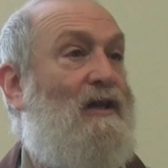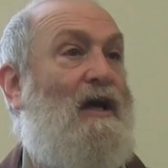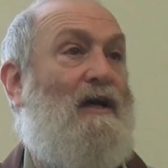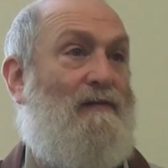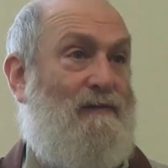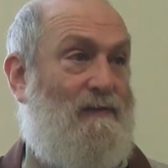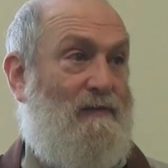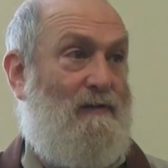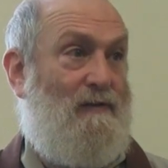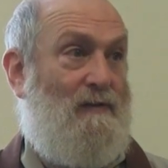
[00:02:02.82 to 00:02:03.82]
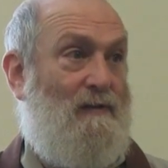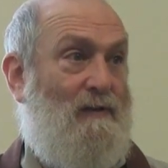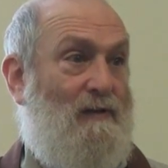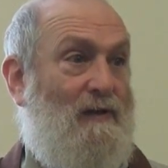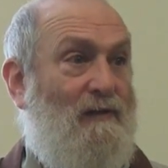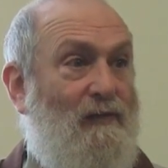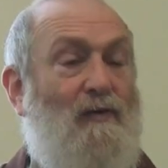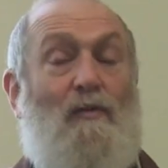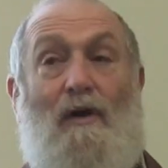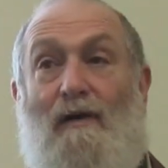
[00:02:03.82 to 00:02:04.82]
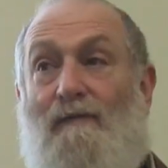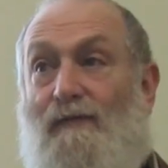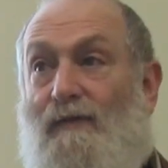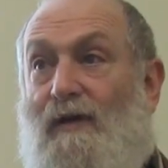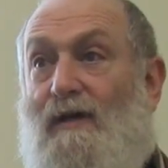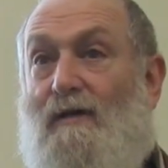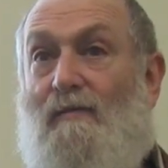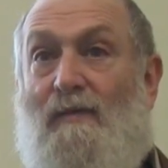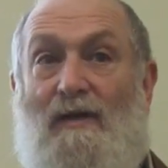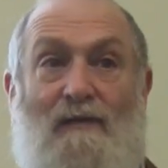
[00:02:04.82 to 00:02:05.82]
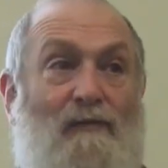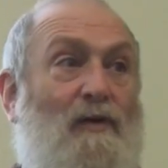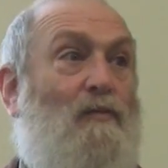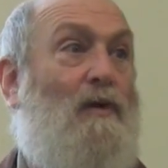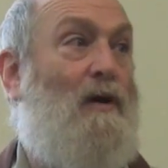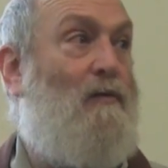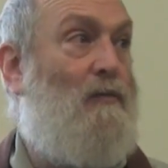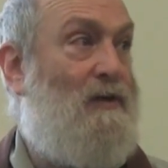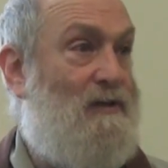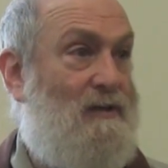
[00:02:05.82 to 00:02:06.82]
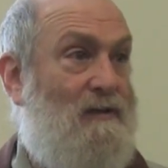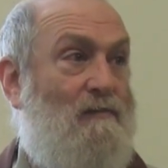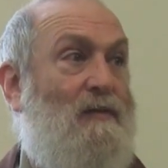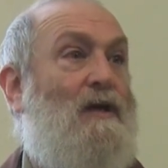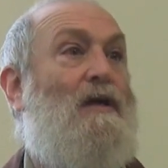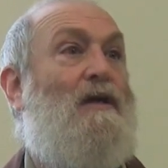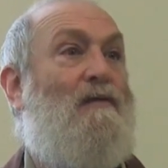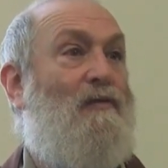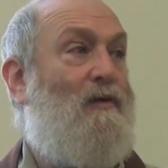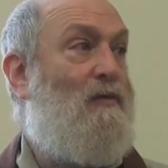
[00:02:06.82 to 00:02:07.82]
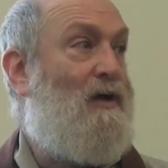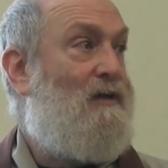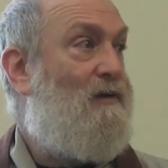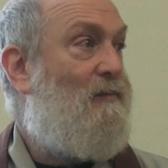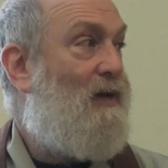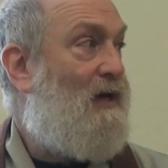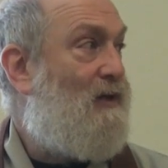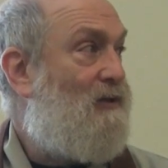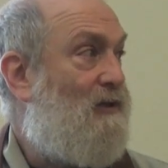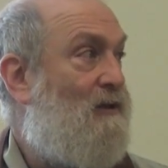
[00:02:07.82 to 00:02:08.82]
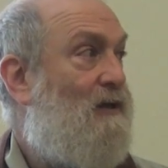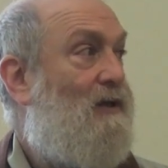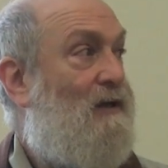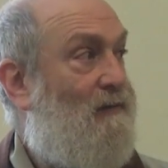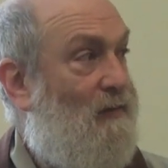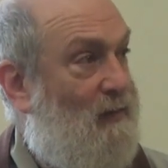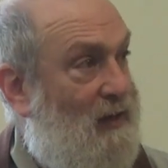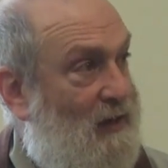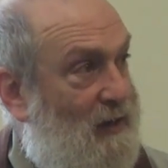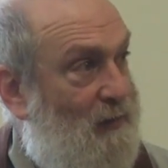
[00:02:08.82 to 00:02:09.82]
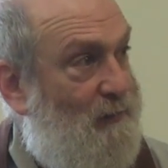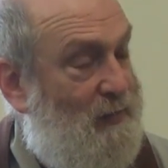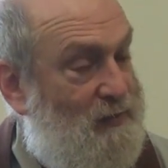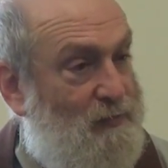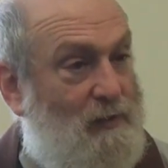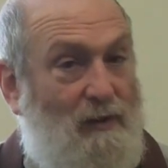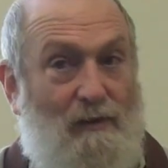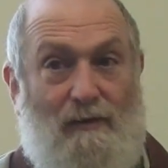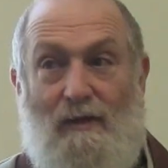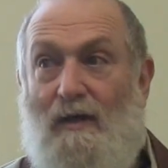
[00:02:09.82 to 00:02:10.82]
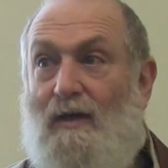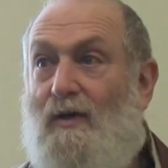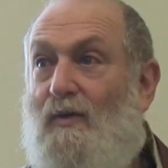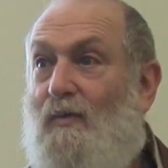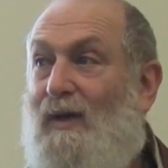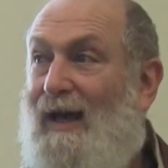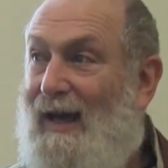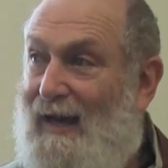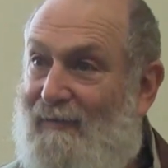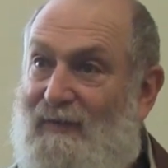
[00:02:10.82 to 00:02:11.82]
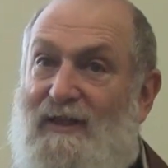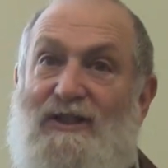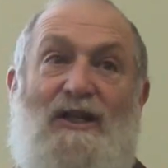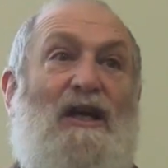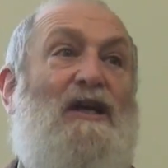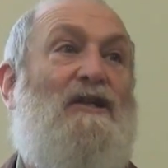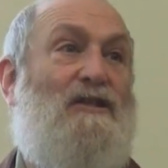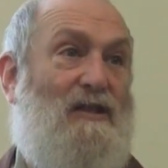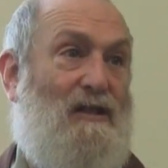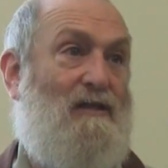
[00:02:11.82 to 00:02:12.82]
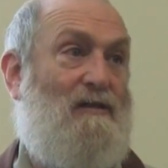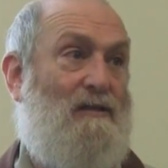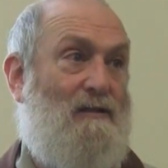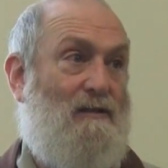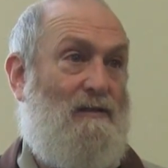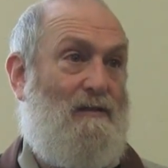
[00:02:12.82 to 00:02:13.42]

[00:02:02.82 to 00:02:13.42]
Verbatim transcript: life, if we want freedom, if we want wisdom, if we want compassion, if we want to help this world, we have to change things.